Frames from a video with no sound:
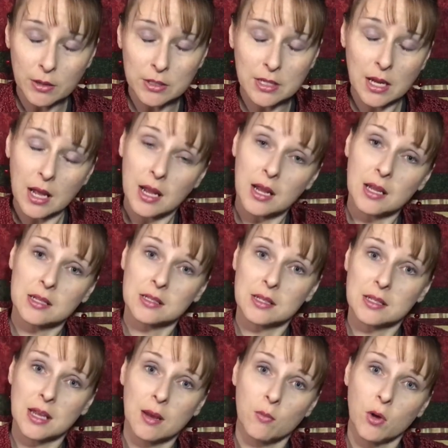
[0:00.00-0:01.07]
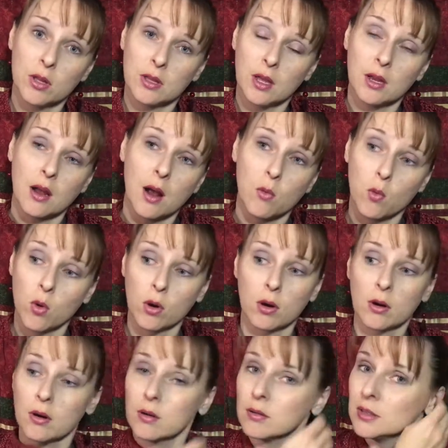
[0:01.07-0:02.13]
today is the same one that I
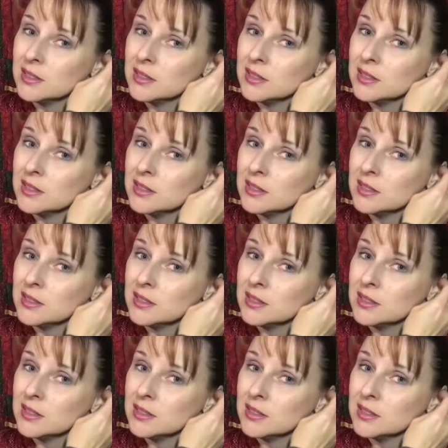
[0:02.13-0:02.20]
wore,